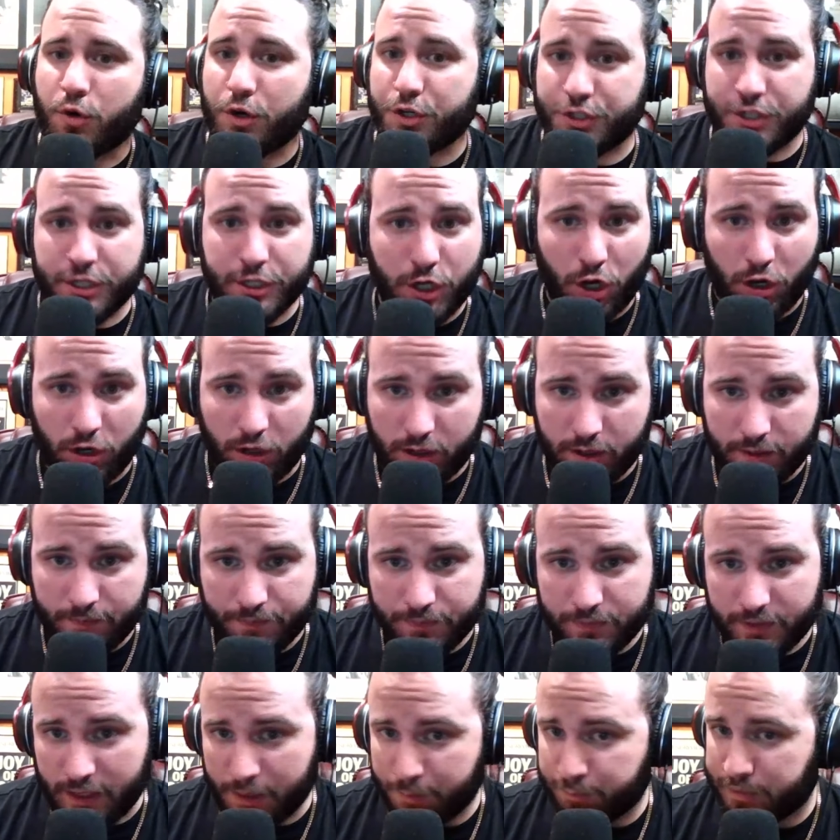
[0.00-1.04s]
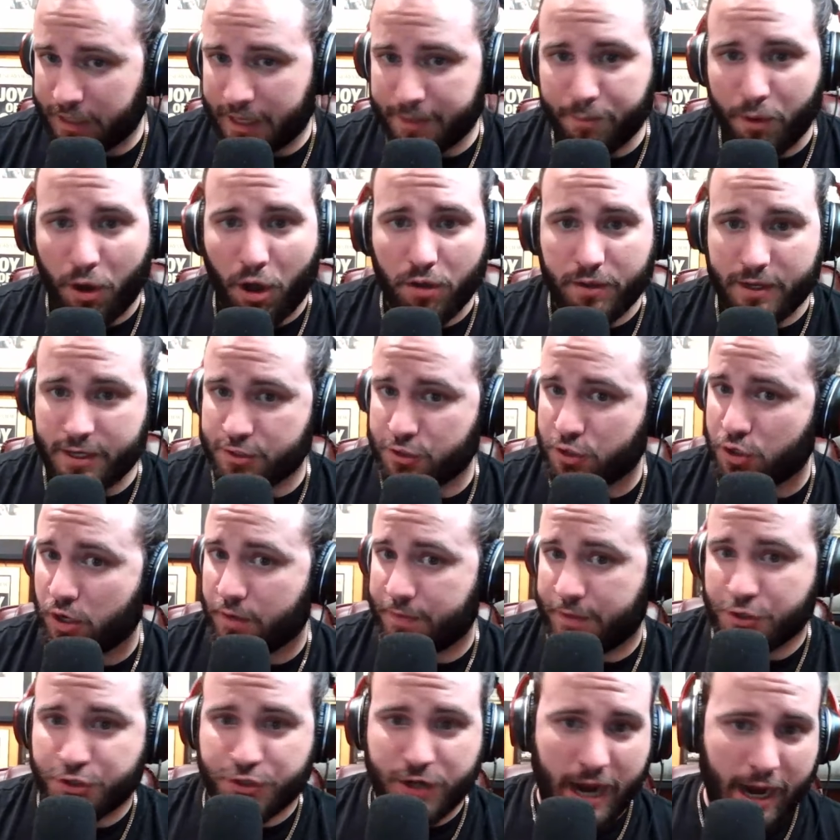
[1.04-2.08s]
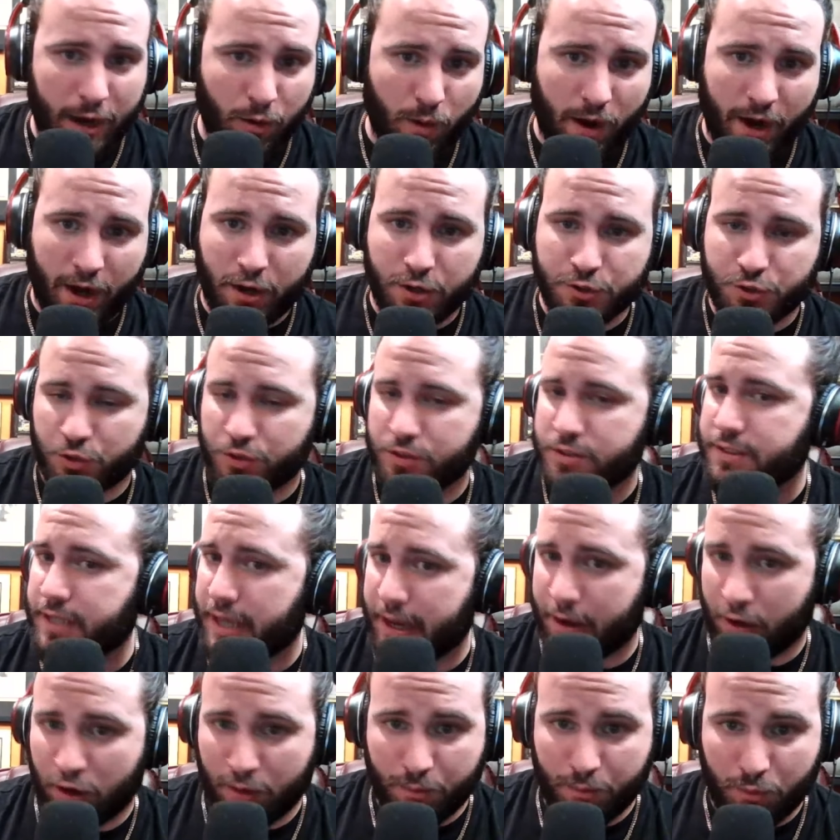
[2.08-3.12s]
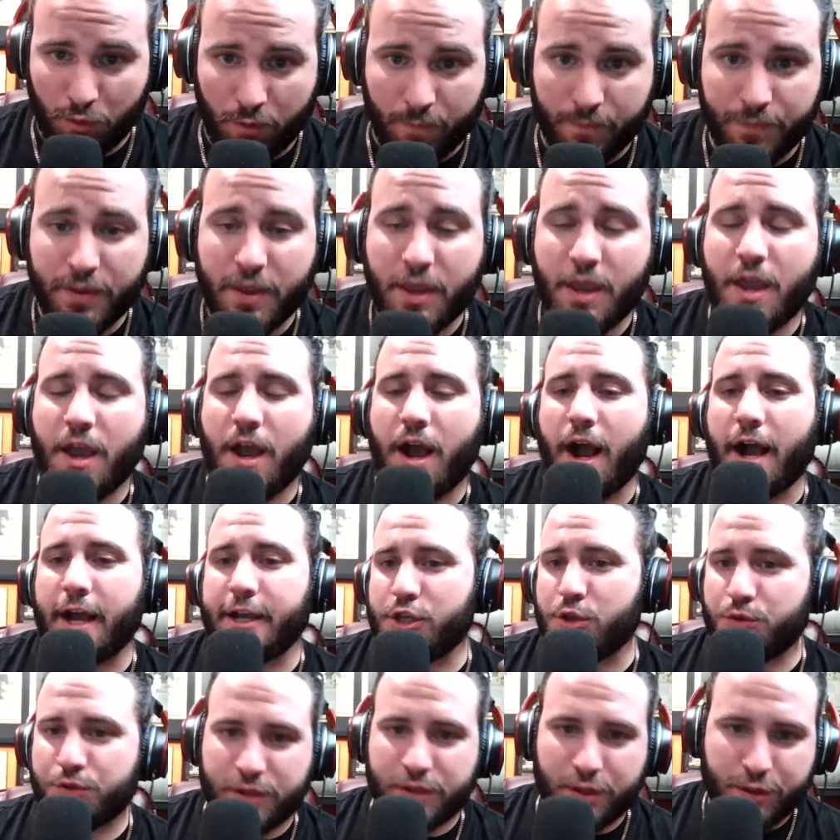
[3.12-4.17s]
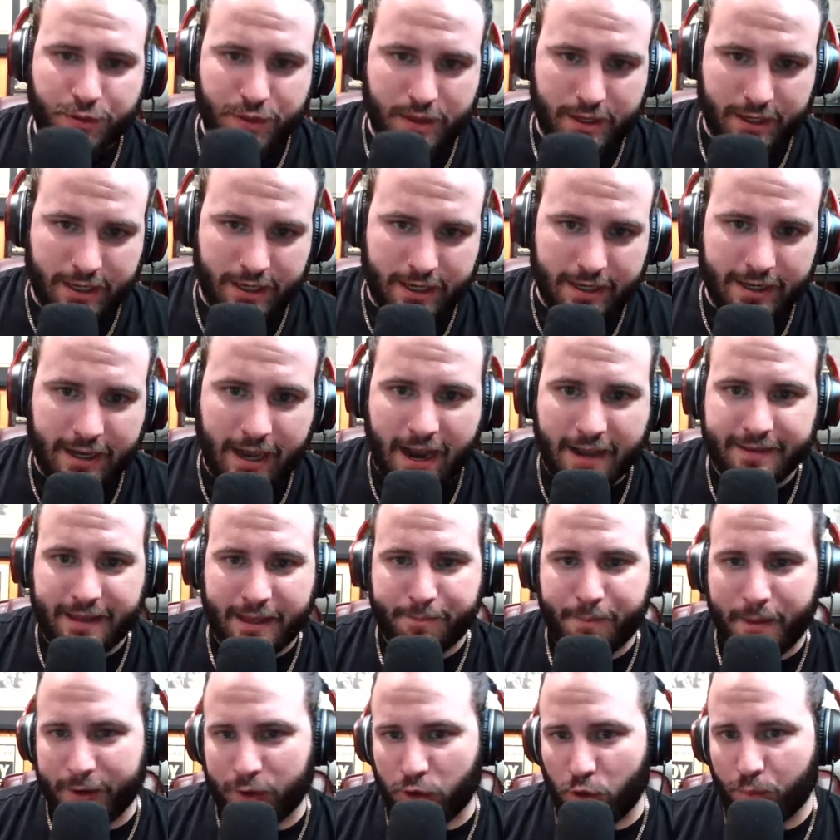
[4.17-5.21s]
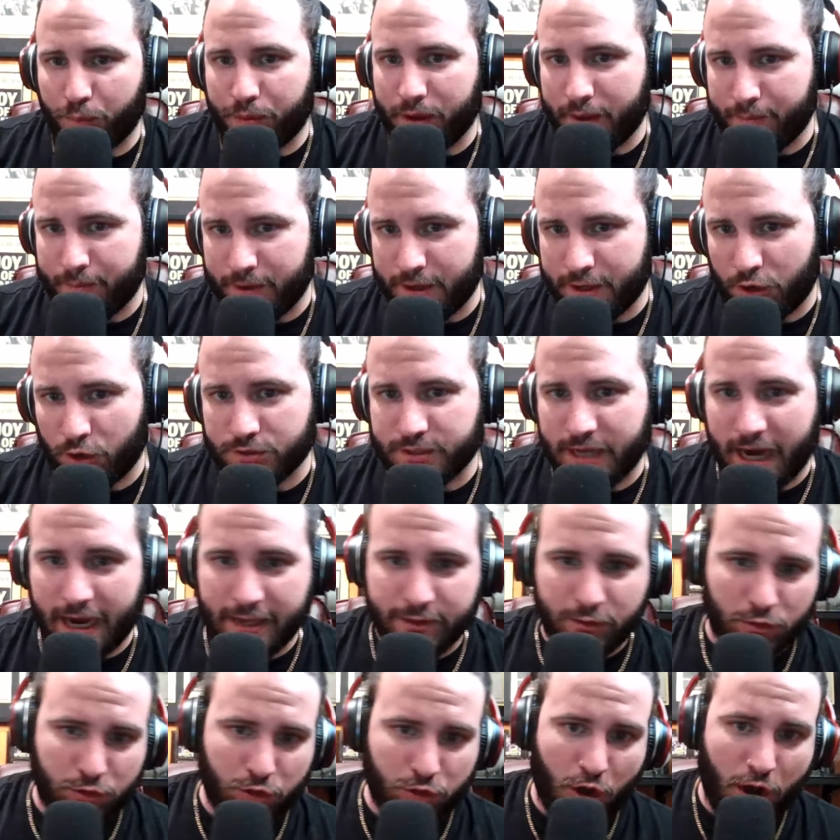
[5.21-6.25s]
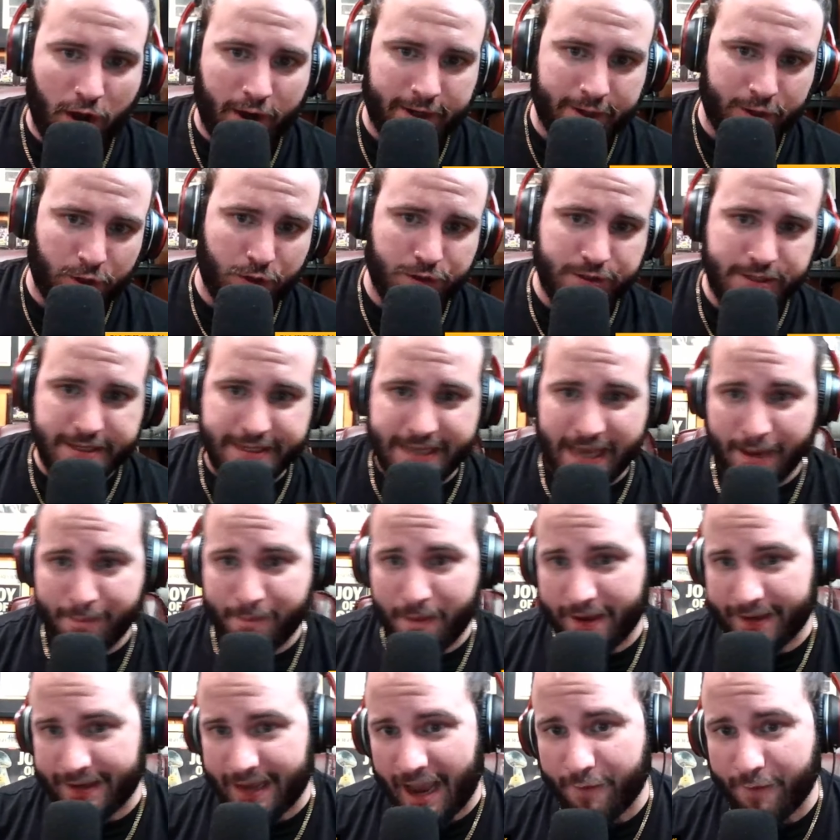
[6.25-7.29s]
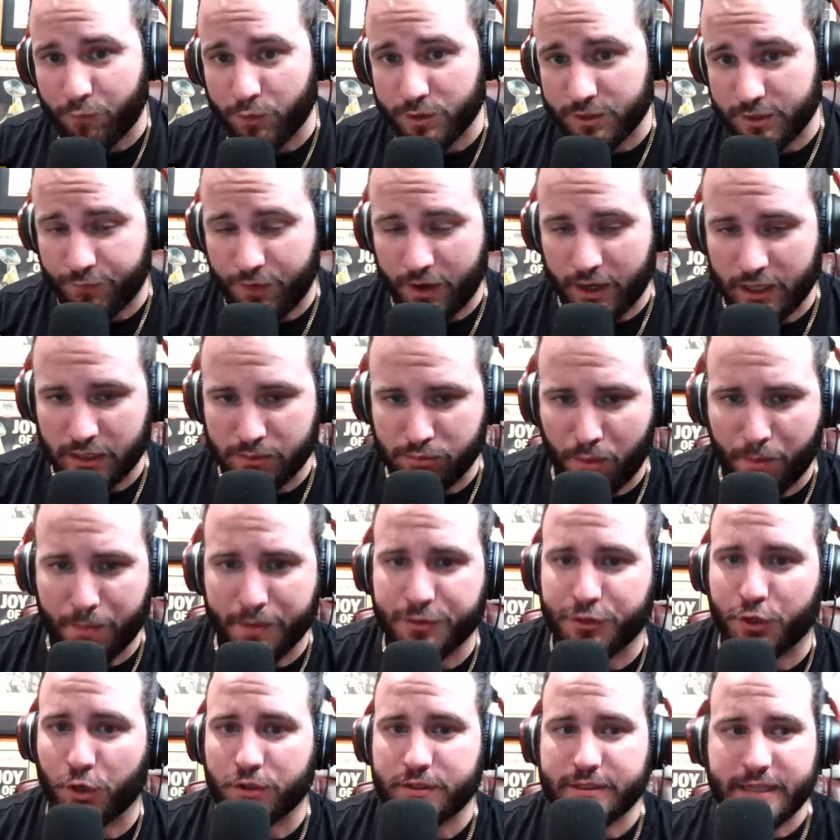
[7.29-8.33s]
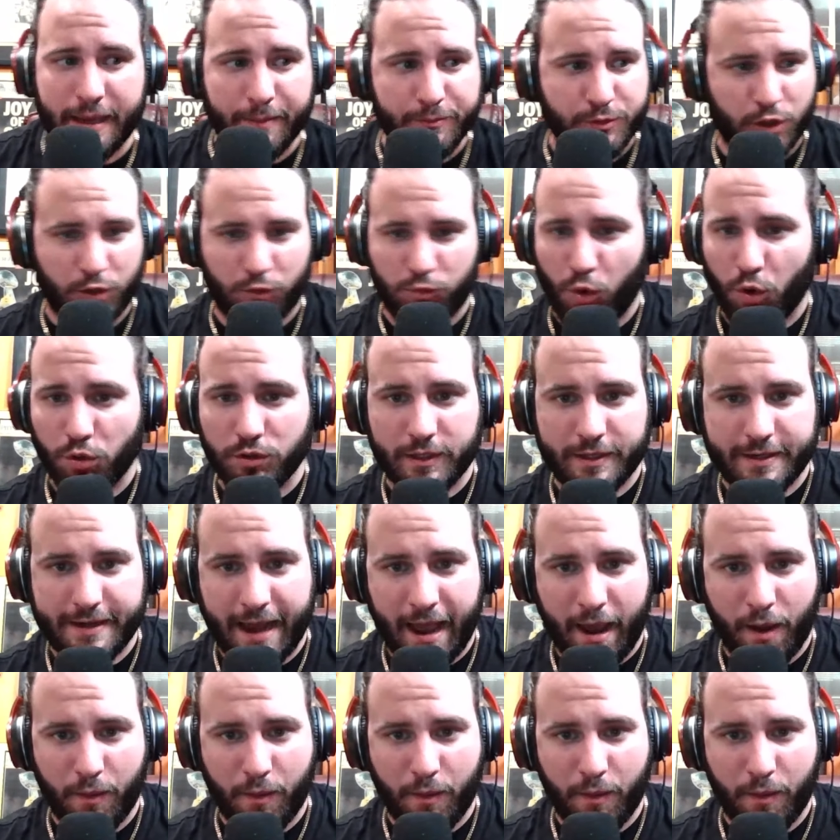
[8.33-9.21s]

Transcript: Christian Kirk can play ball. He's good. The Jaguars are terrible. I used to think a guy like Michael Pittman or Tyler Lockett or D K Metcalf was available, but their teams are rolling